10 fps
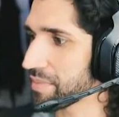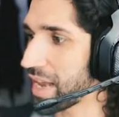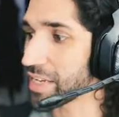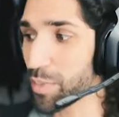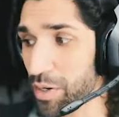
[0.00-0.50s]

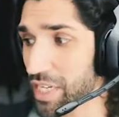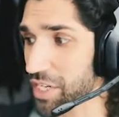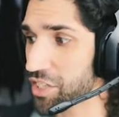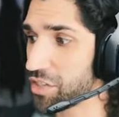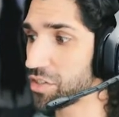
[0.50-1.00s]
As a bonus
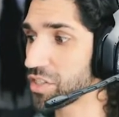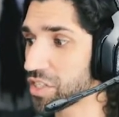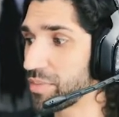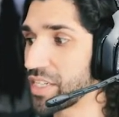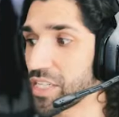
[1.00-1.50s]
action, you can
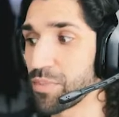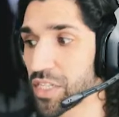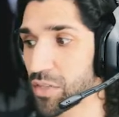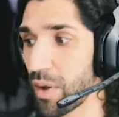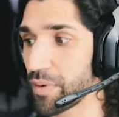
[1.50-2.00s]
summon and dismiss
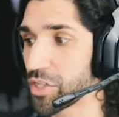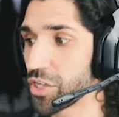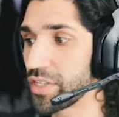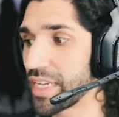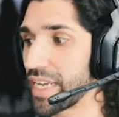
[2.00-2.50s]
this weapon,
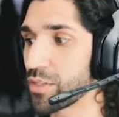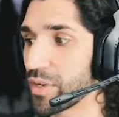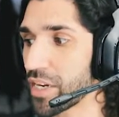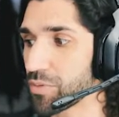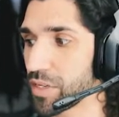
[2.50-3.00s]
shunting it into an
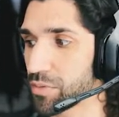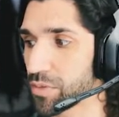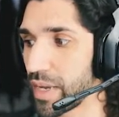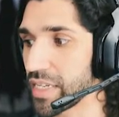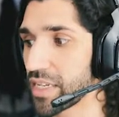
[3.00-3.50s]
extra mental
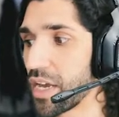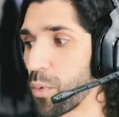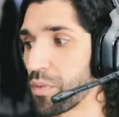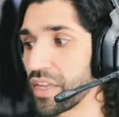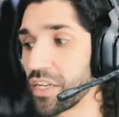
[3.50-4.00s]
space
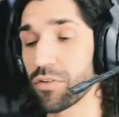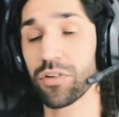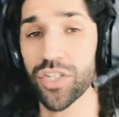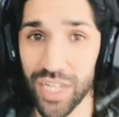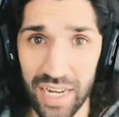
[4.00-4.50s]
within your own
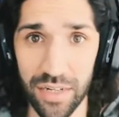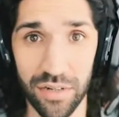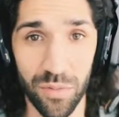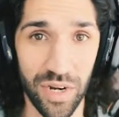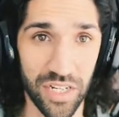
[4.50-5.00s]
shadow
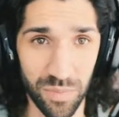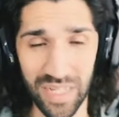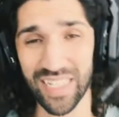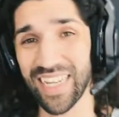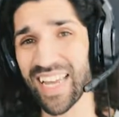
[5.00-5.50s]
when
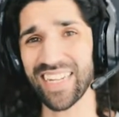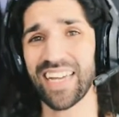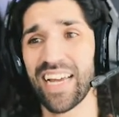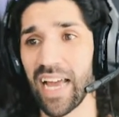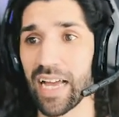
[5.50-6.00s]
dismissed. And again,
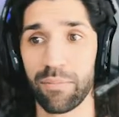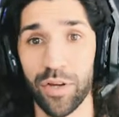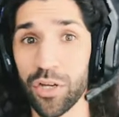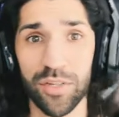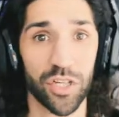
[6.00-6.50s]

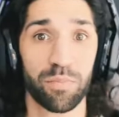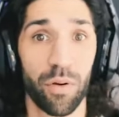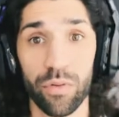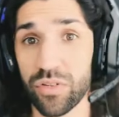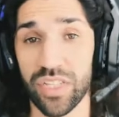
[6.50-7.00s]
Megumi just
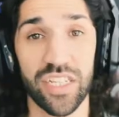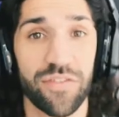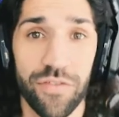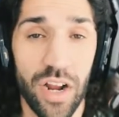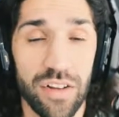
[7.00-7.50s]
pulls this
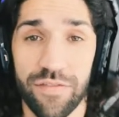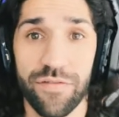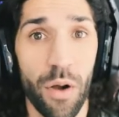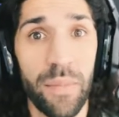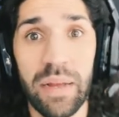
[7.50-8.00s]
kind of
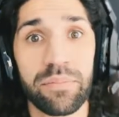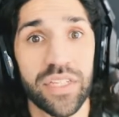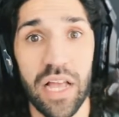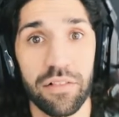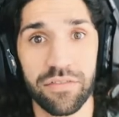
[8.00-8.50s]
from
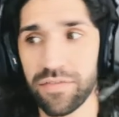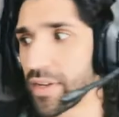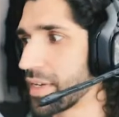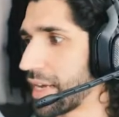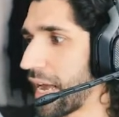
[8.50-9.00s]
himself.
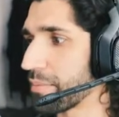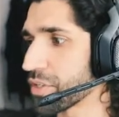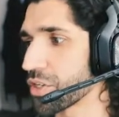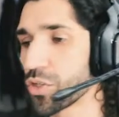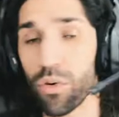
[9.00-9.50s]

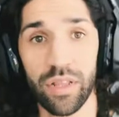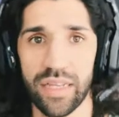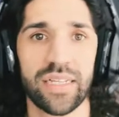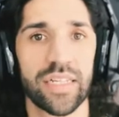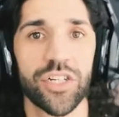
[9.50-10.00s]
So storing
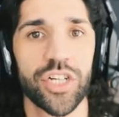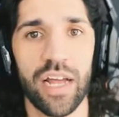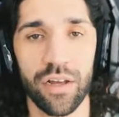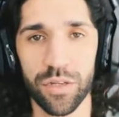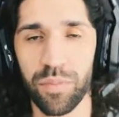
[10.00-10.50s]
things in his
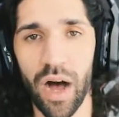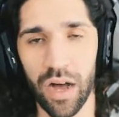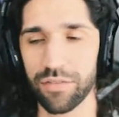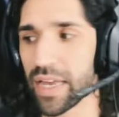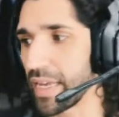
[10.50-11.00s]
shadow is
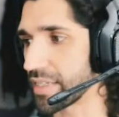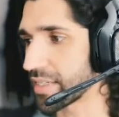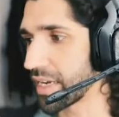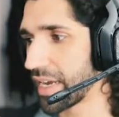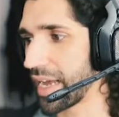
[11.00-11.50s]
part of
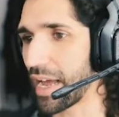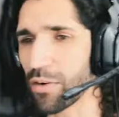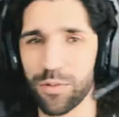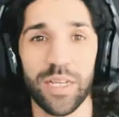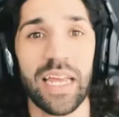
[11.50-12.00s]
his, I don't
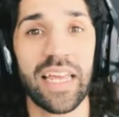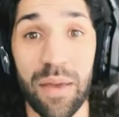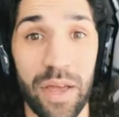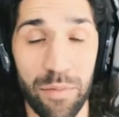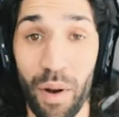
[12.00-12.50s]
want to say
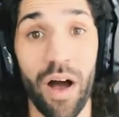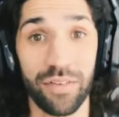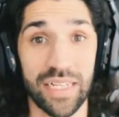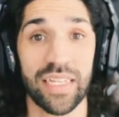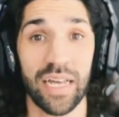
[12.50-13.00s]
gimmick, part of
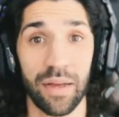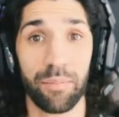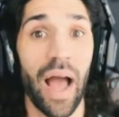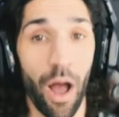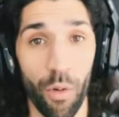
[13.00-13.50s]
his
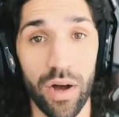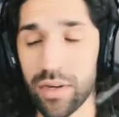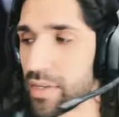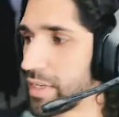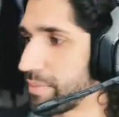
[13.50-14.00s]
power,
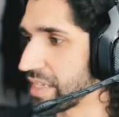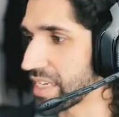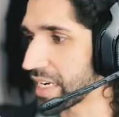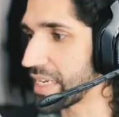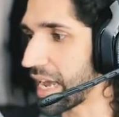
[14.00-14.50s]

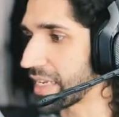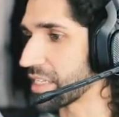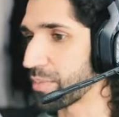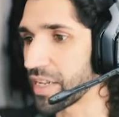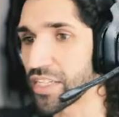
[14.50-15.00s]
basically, and
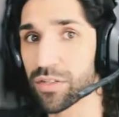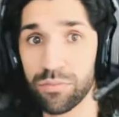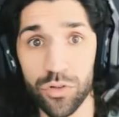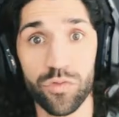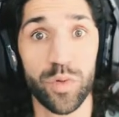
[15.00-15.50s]
his ability to
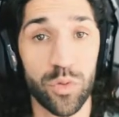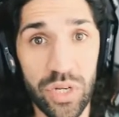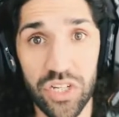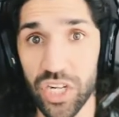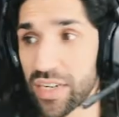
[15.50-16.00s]
move
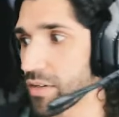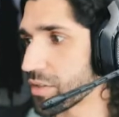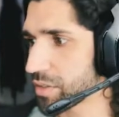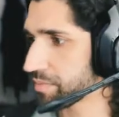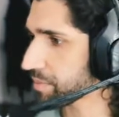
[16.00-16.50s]
between
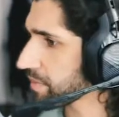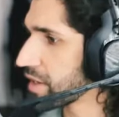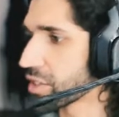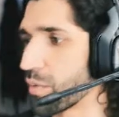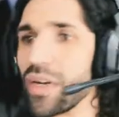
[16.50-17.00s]
shadows.
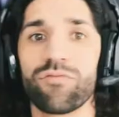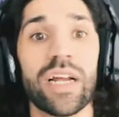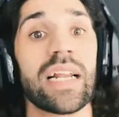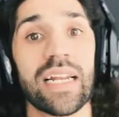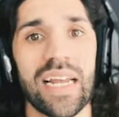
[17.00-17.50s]
So we're
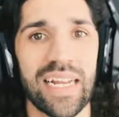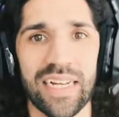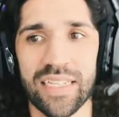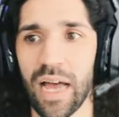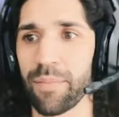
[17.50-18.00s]
really leaning
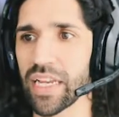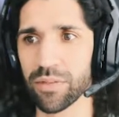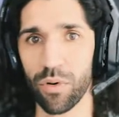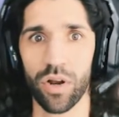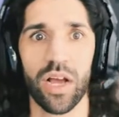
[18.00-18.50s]
into that, makes it
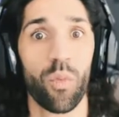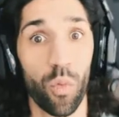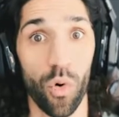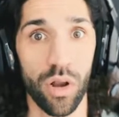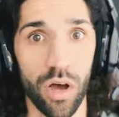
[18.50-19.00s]
more like a
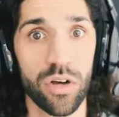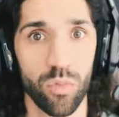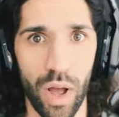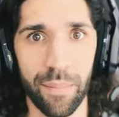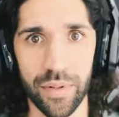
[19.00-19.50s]

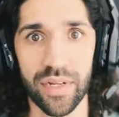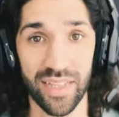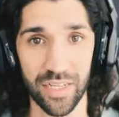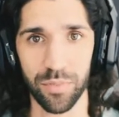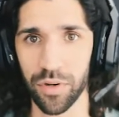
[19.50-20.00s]
warlock weapon at
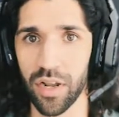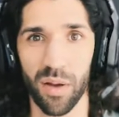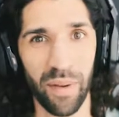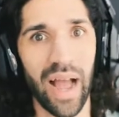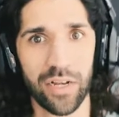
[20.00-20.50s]
this point, like a
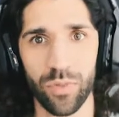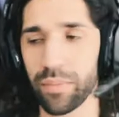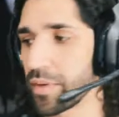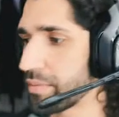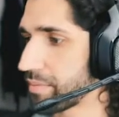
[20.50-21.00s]
pact
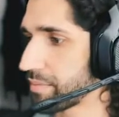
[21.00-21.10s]
weapon.